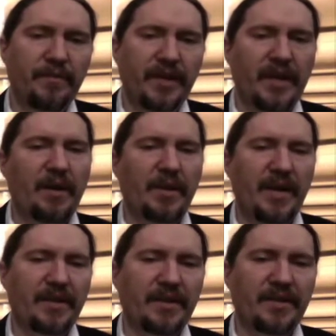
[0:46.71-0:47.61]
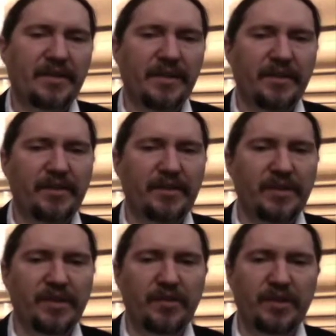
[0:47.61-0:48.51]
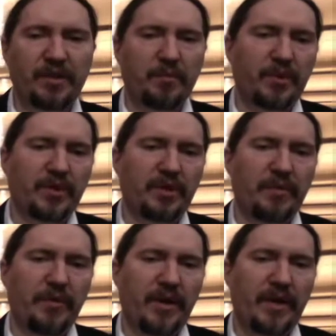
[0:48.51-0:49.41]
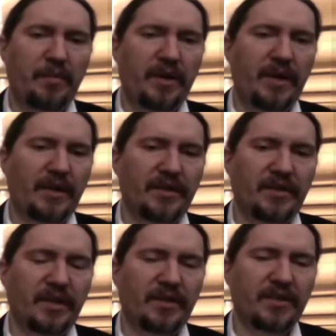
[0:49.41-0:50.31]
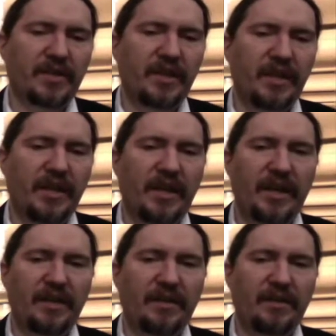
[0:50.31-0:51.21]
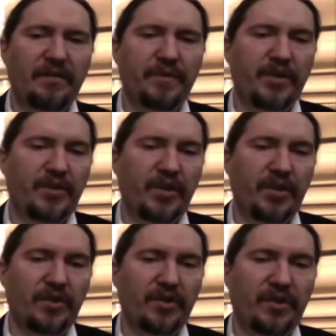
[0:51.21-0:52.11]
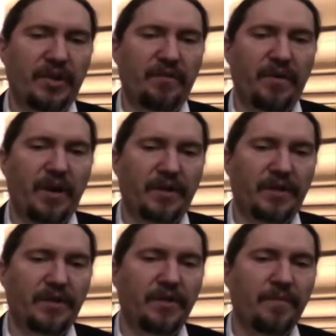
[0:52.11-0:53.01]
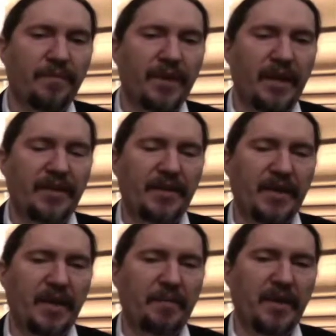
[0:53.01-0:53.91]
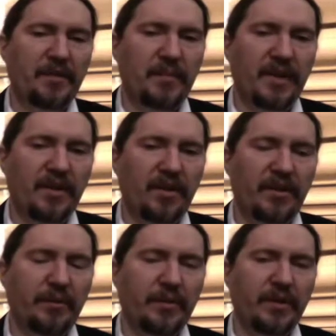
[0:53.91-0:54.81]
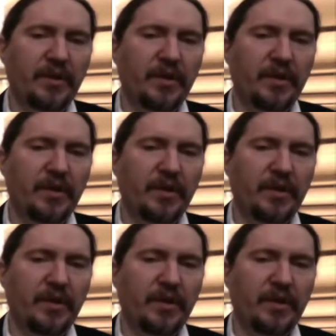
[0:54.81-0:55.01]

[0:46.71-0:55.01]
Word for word: And I would add to this that there's interesting books to be read about Aldous Huxley and Fitzgerald and Faulkner and the time they spent in Hollywood,